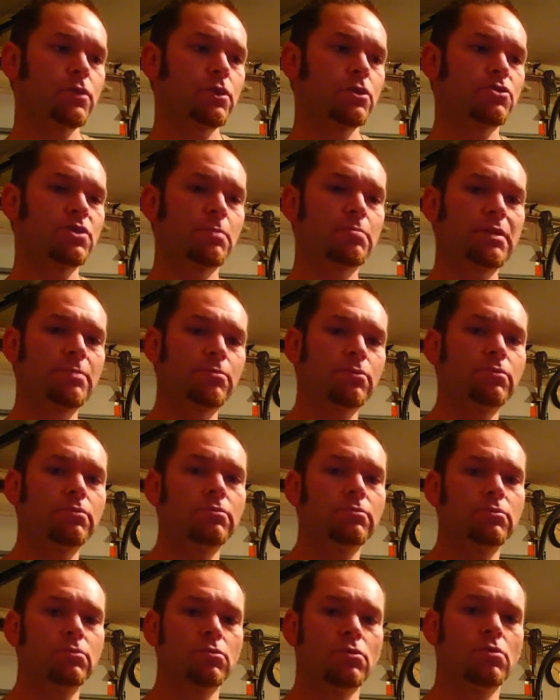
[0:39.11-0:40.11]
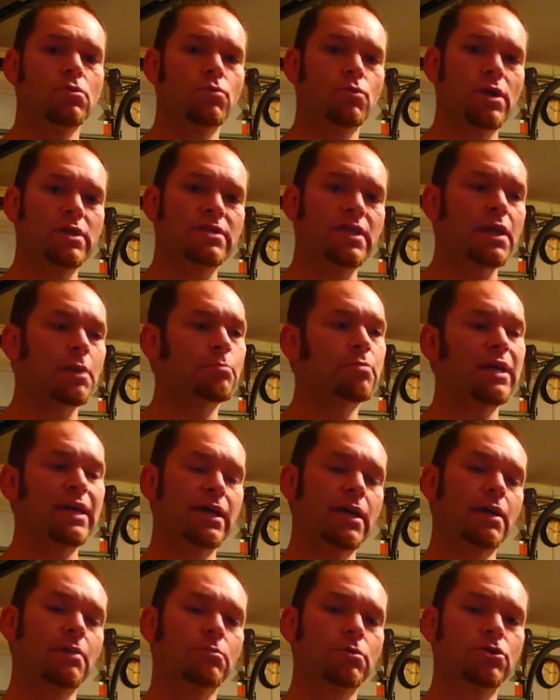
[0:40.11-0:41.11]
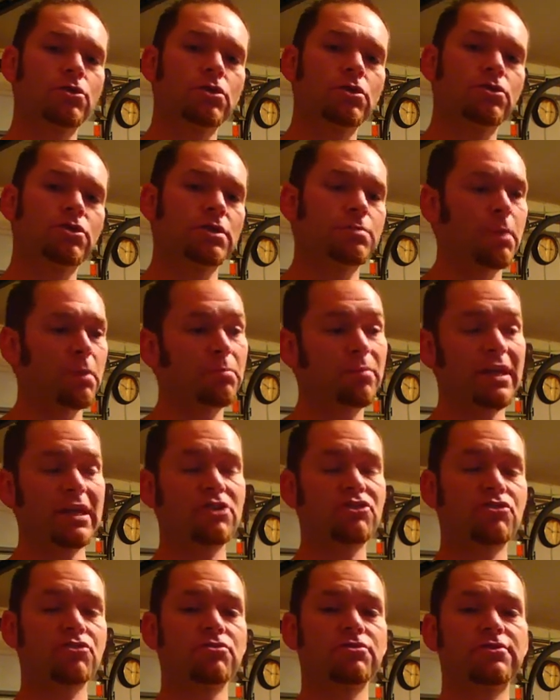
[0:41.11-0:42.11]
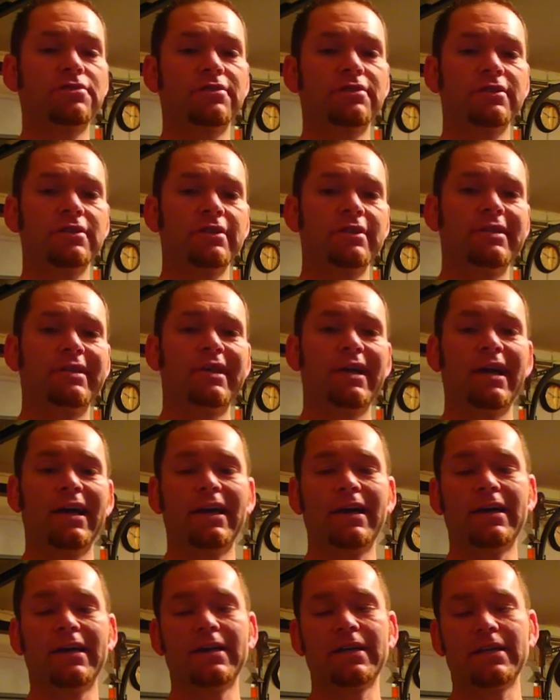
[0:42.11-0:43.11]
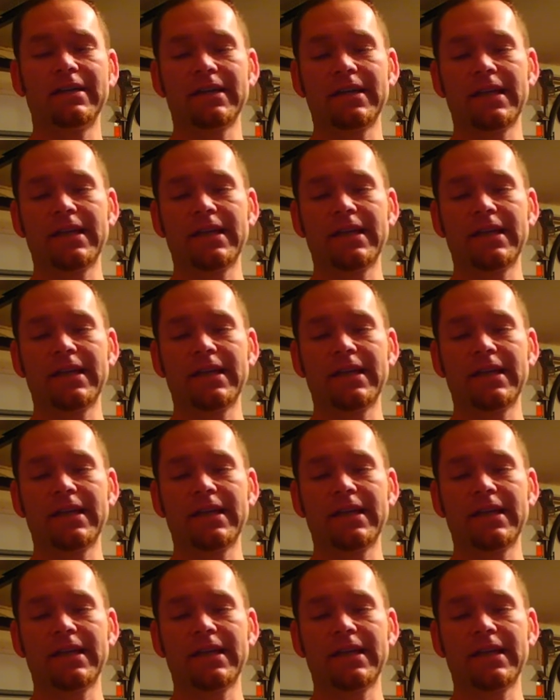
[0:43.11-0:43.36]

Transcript: some people, whereas they can pick it up good just by pictures uh,